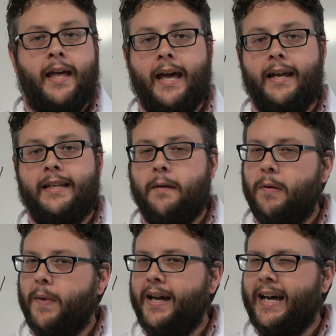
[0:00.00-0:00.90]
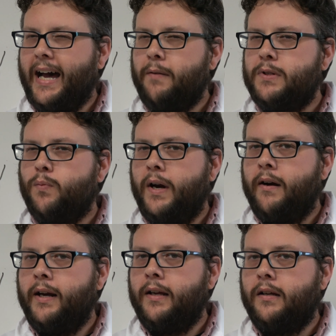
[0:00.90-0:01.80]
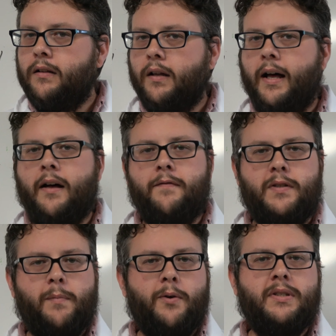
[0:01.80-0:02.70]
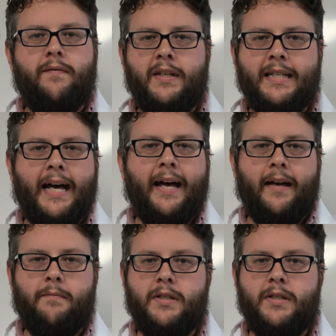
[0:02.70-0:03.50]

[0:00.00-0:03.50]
And keep in mind, I was wearing gloves most of the time,